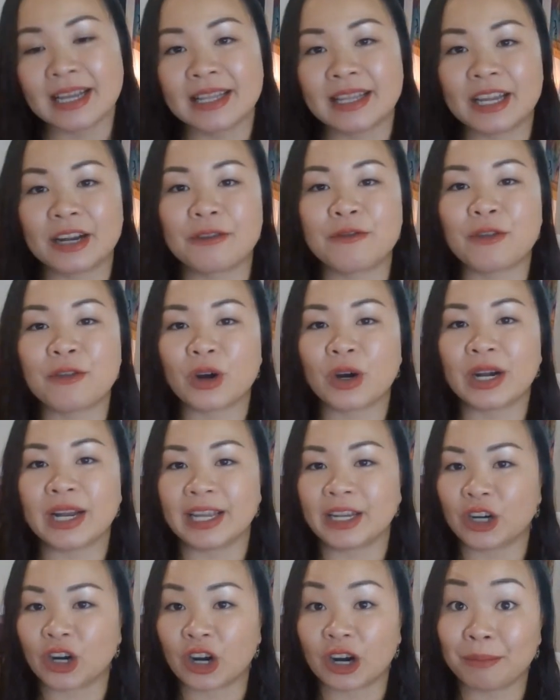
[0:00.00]
Therefore,
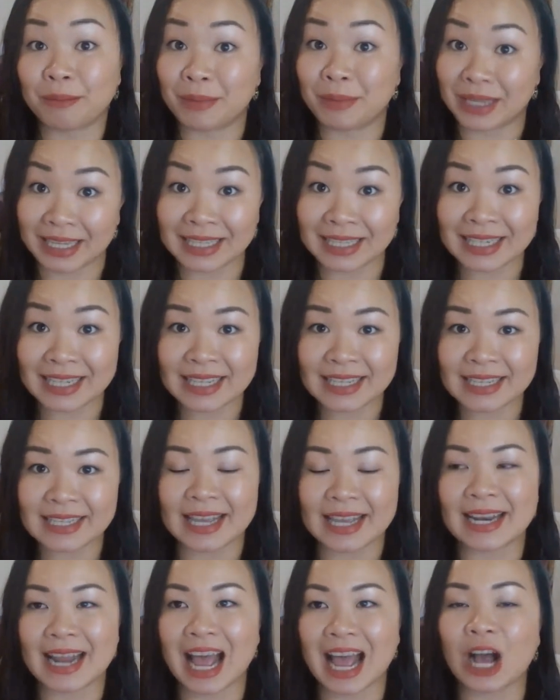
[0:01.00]
in our beingness
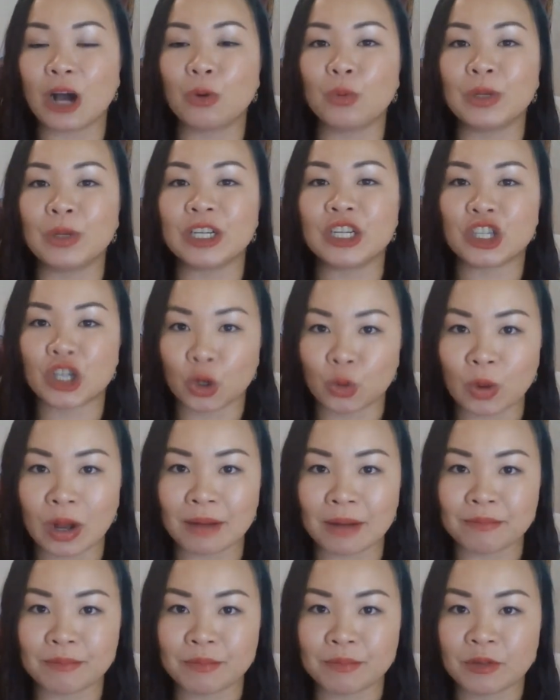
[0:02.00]
and how we show
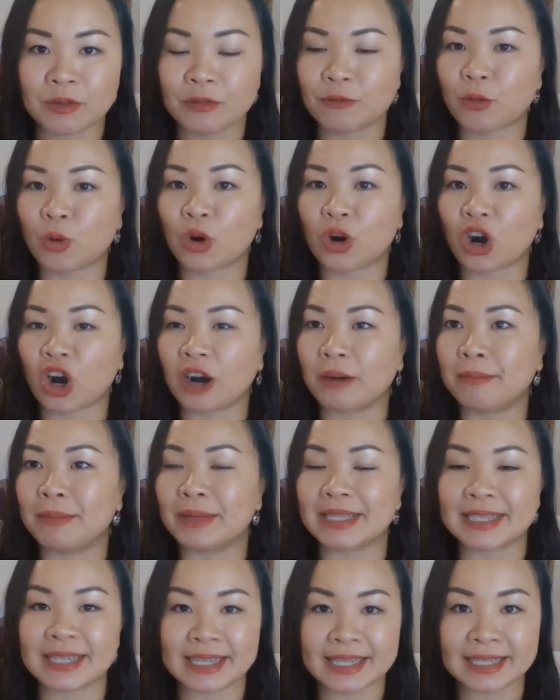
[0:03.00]
up for our
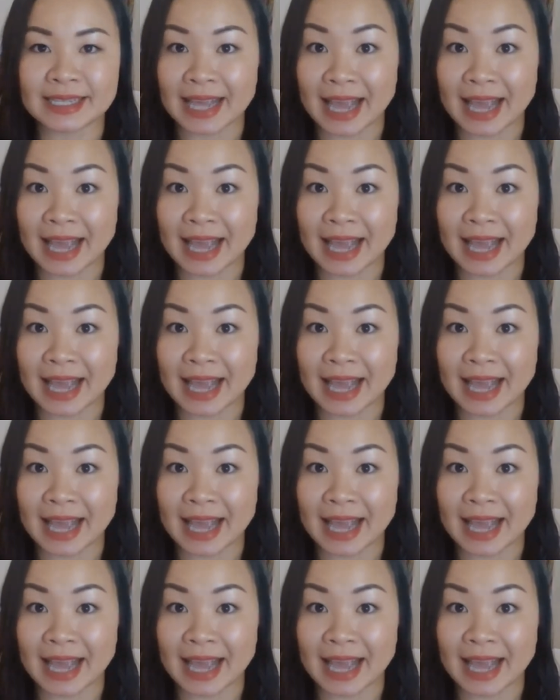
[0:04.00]
business